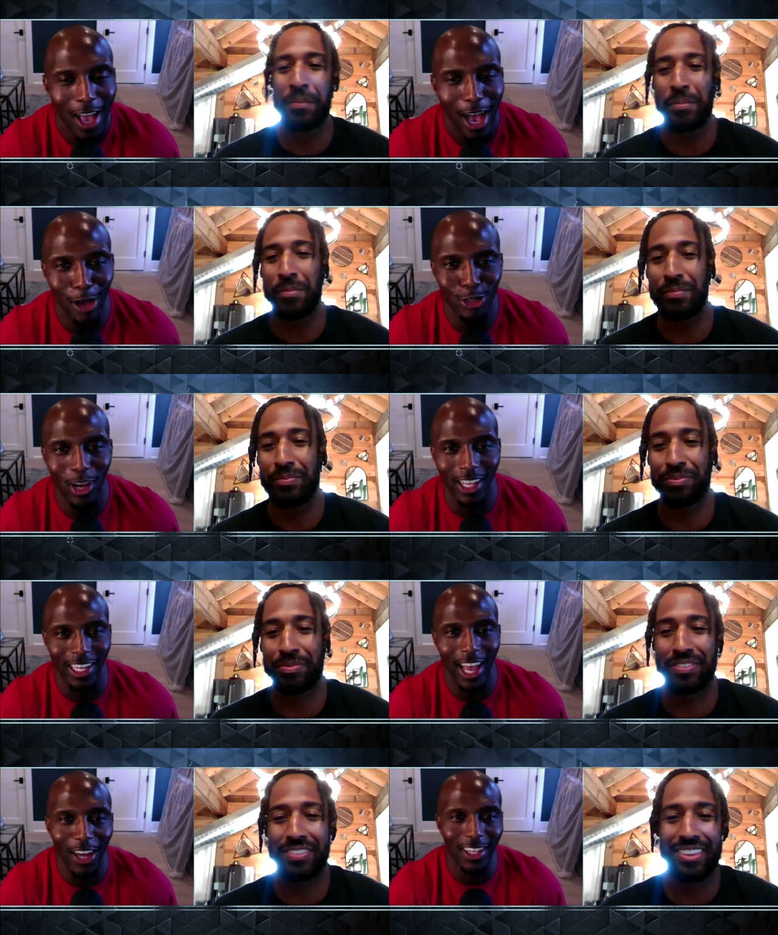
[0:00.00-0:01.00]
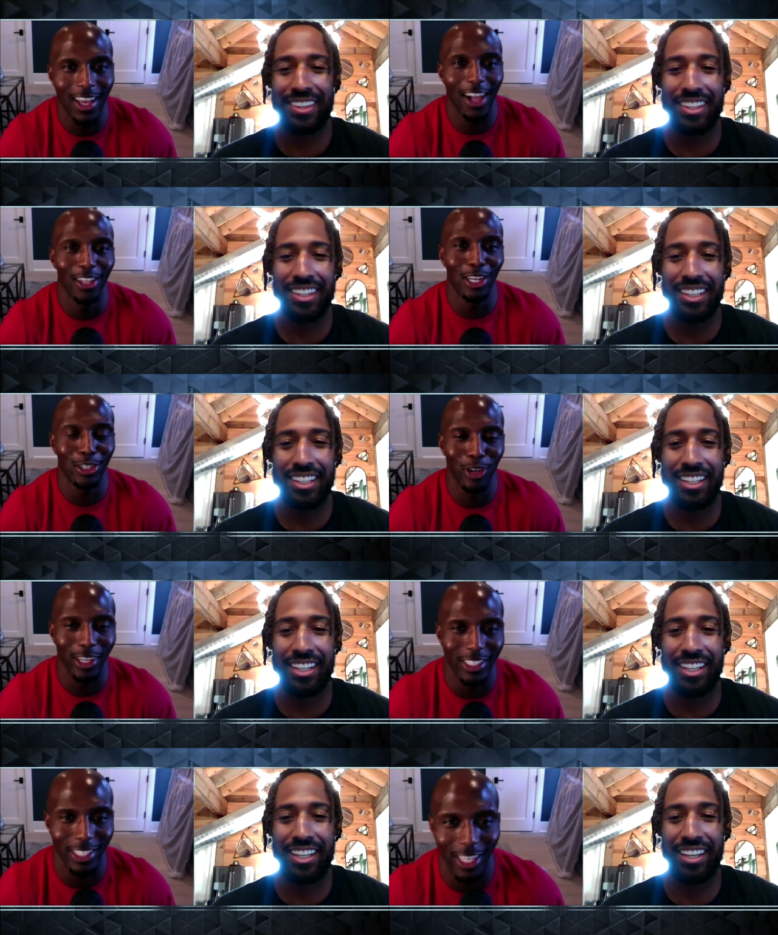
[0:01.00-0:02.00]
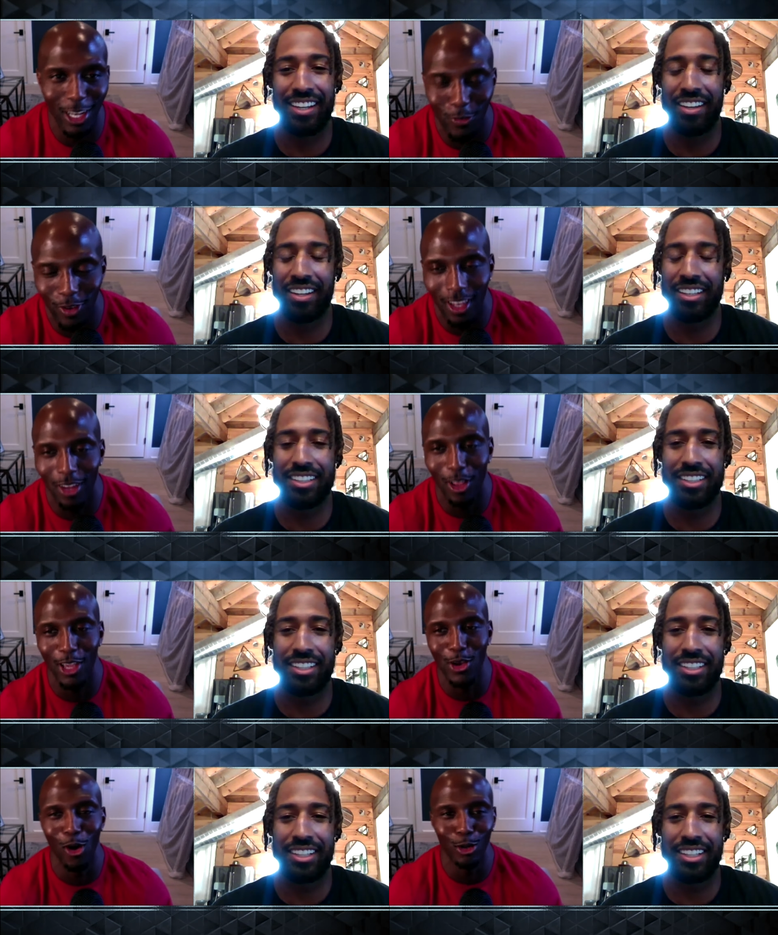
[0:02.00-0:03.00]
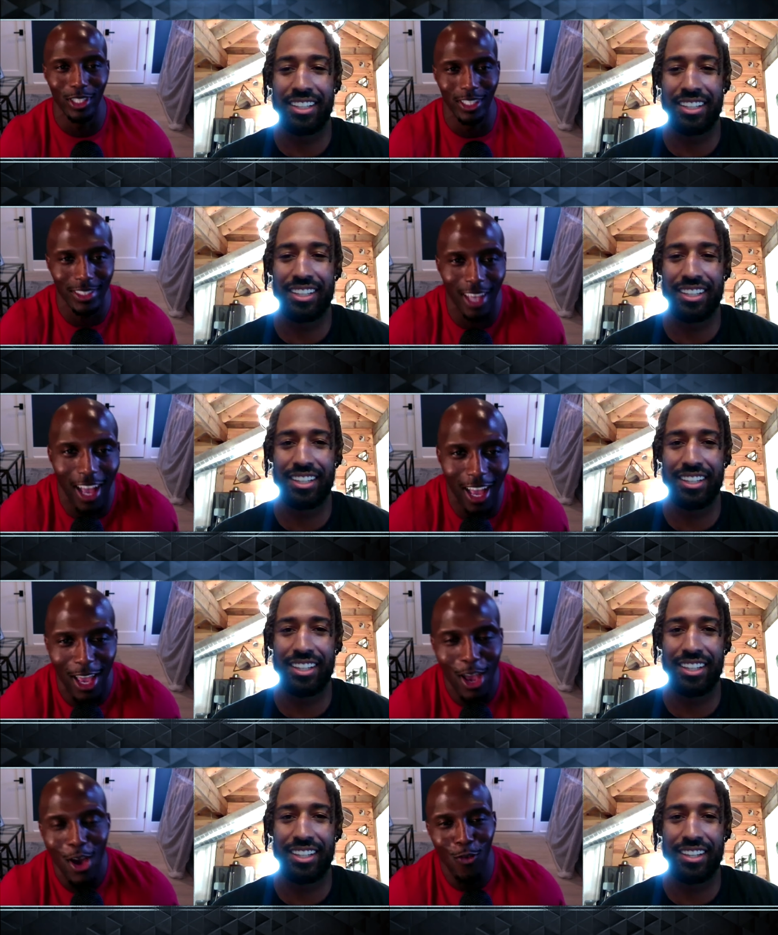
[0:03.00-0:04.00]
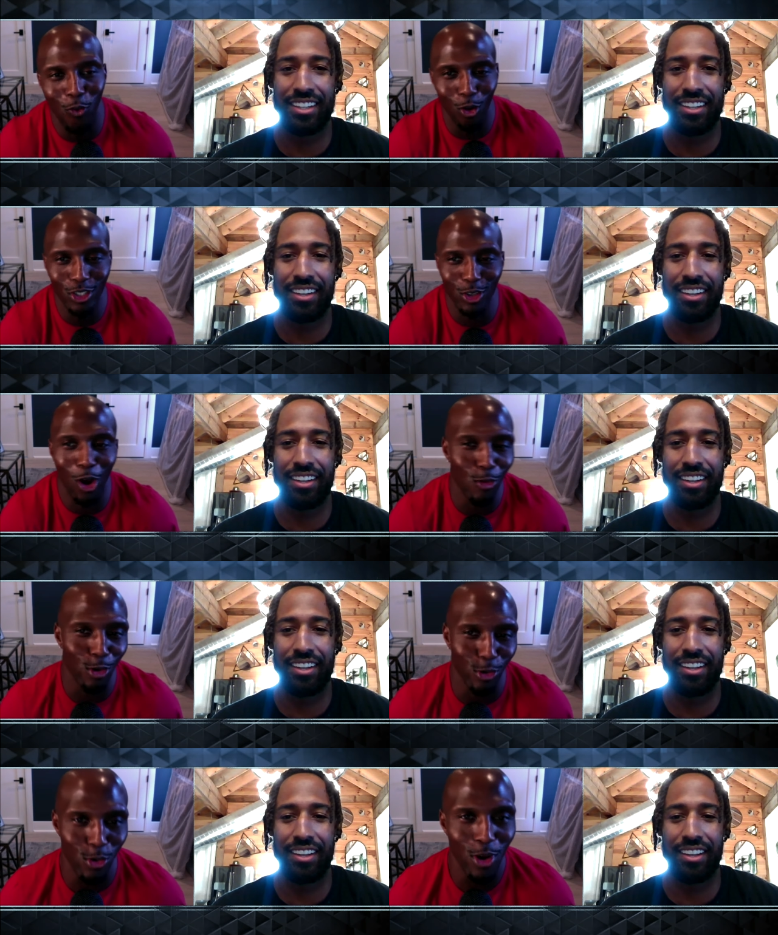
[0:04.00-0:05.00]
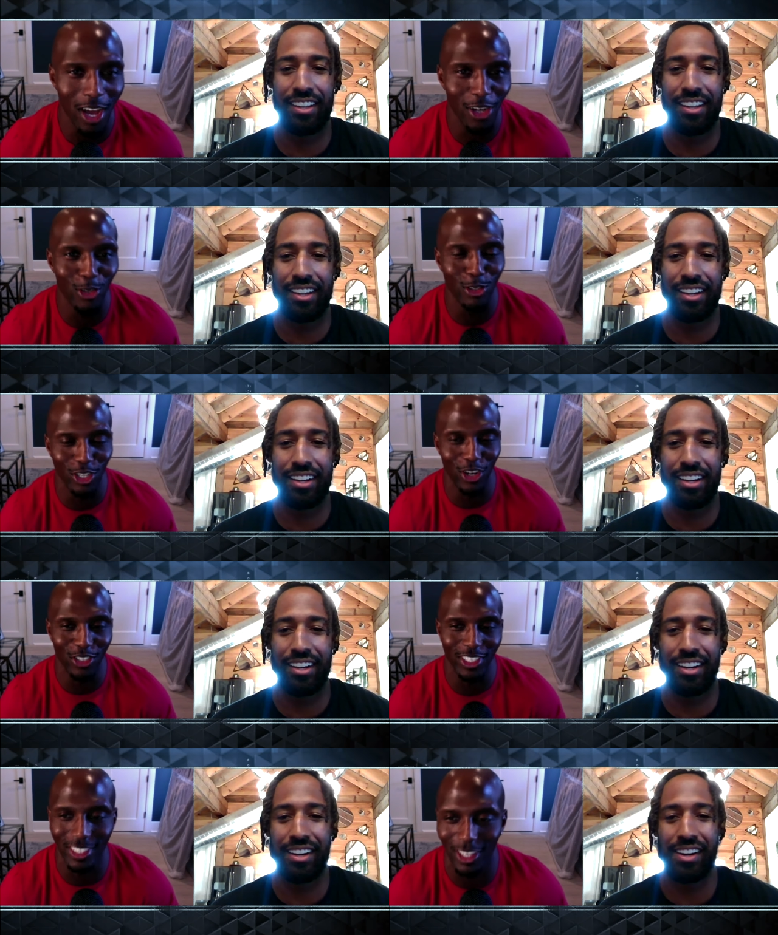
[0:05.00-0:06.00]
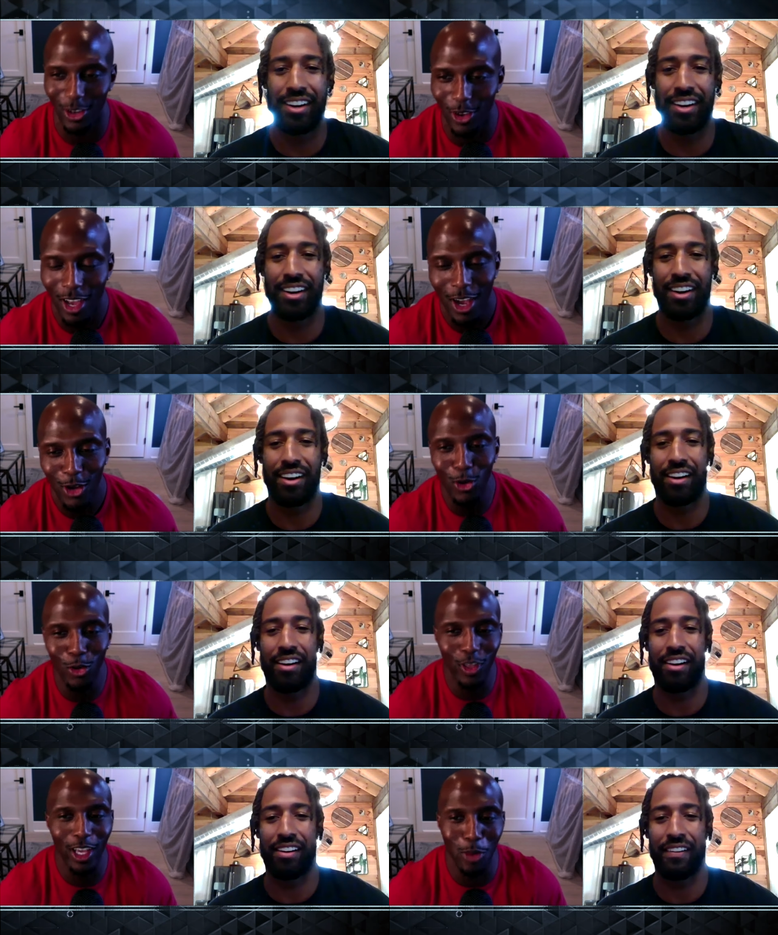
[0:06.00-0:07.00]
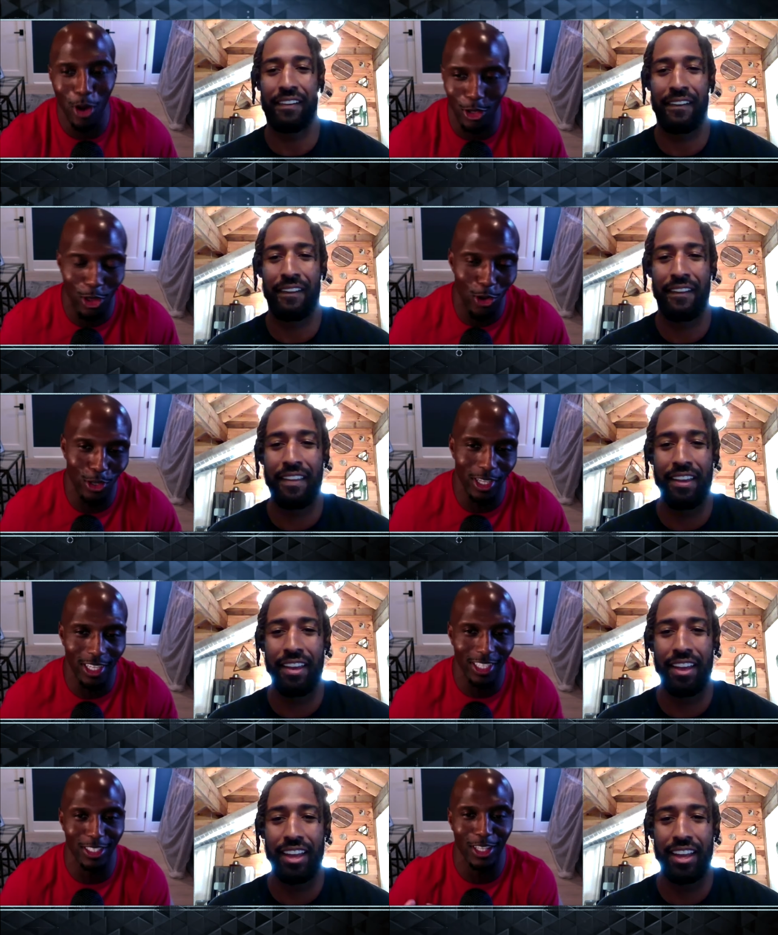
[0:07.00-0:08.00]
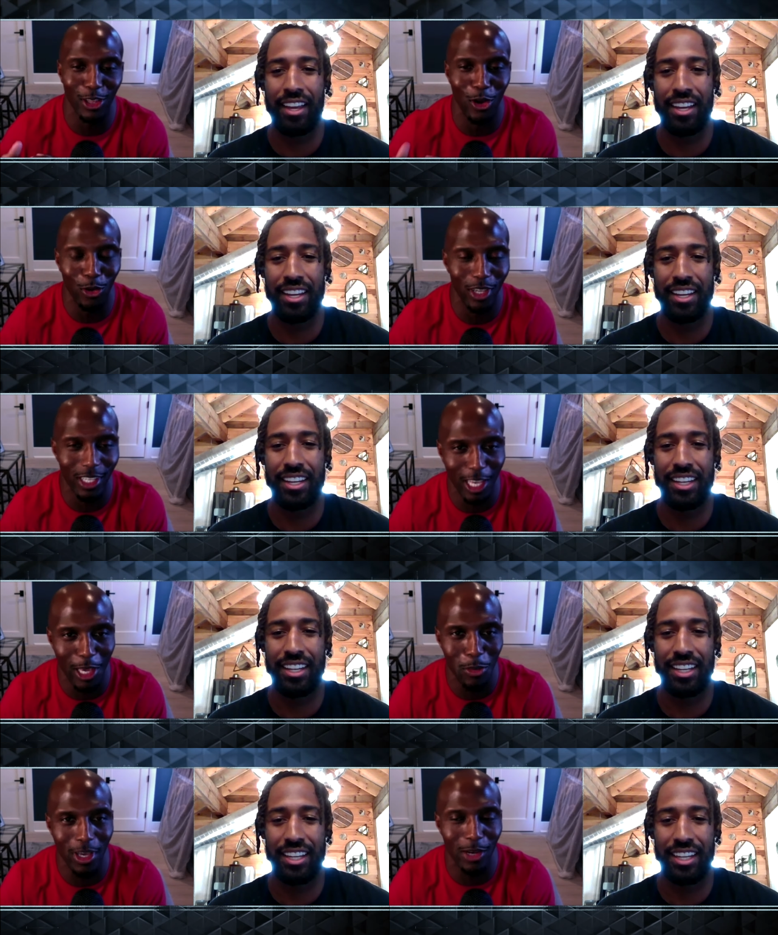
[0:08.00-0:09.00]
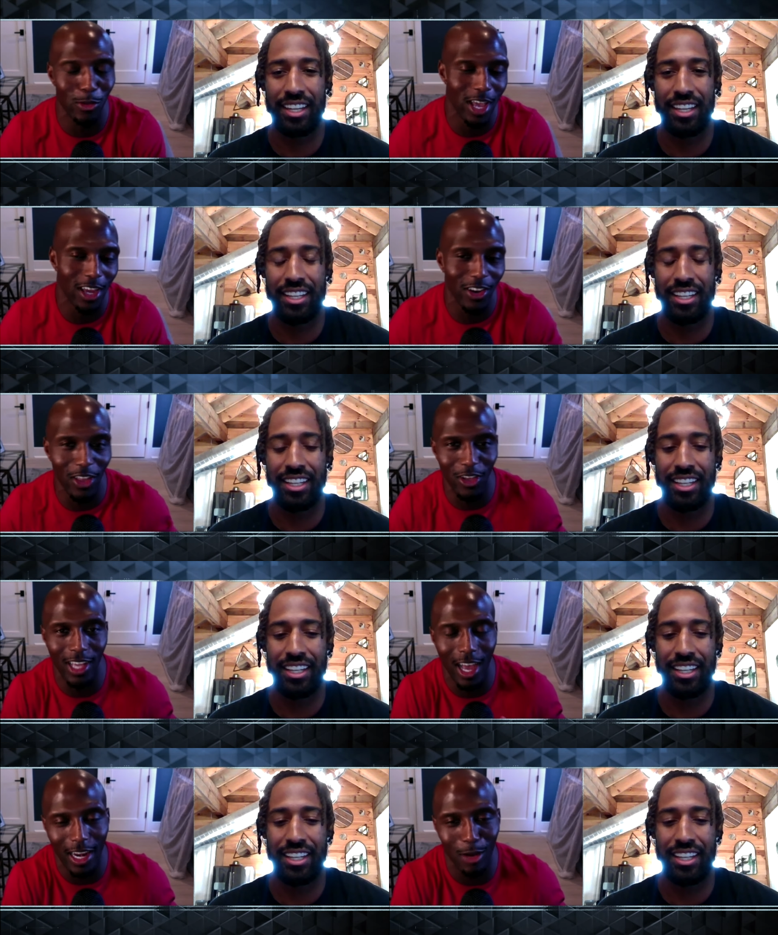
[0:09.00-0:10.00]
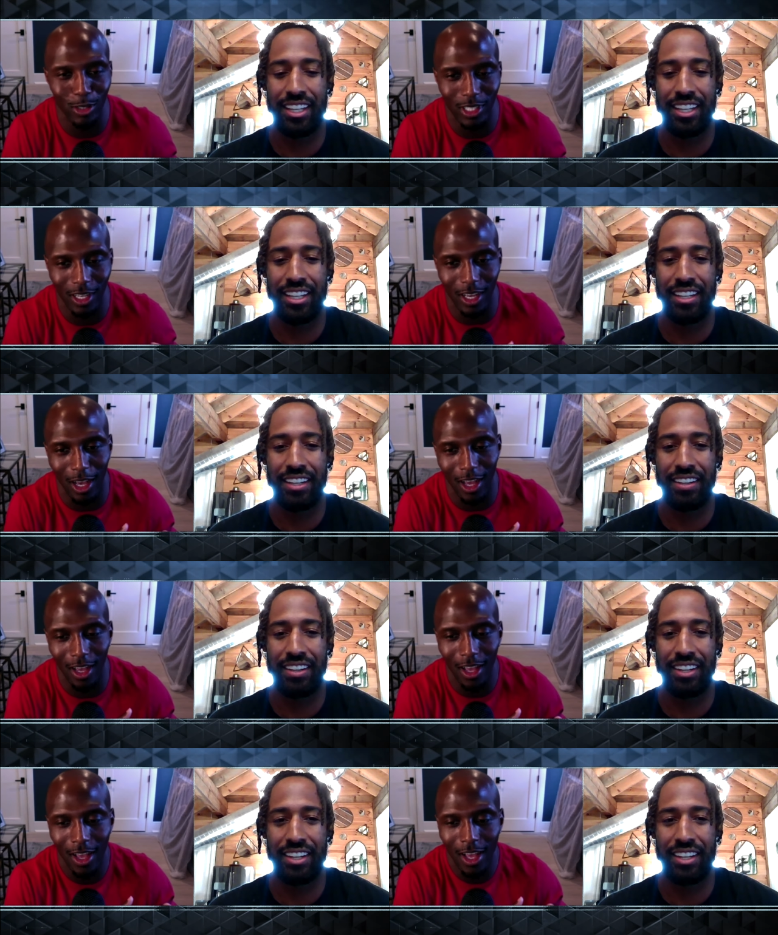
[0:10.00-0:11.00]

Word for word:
Speaker 1: I was trying to get out of college. I was trying to get to the N F L. Like, you're hosting this guy, four-star recruit out of New Jersey. So. Cool thing about Logan is Logan came in and we had another guy that was a, a